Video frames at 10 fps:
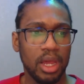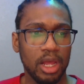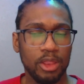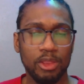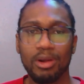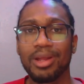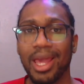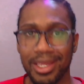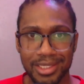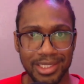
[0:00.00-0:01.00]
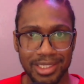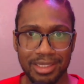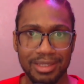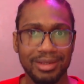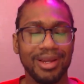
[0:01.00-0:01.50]
the gates
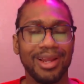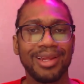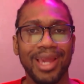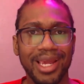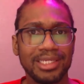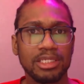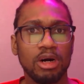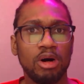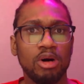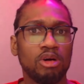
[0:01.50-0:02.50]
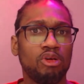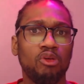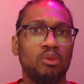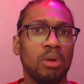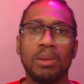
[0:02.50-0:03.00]
gates are a
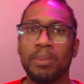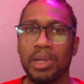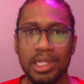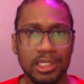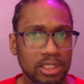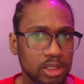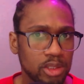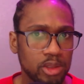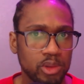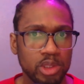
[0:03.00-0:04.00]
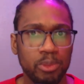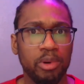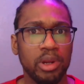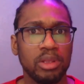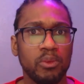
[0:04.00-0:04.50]
great place to
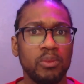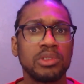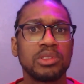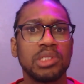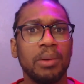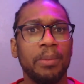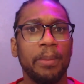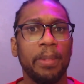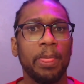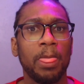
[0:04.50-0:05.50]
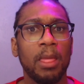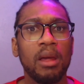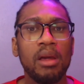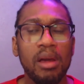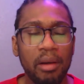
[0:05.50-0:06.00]
spread wisdom
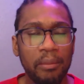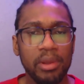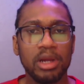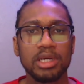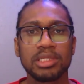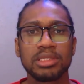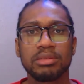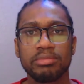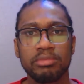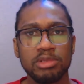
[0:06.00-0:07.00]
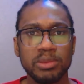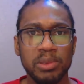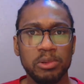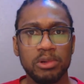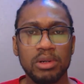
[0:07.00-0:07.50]
because most
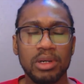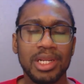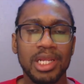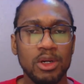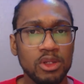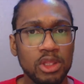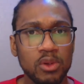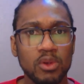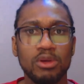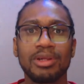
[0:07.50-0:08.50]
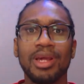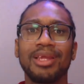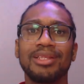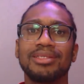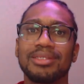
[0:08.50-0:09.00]
people they go through the gate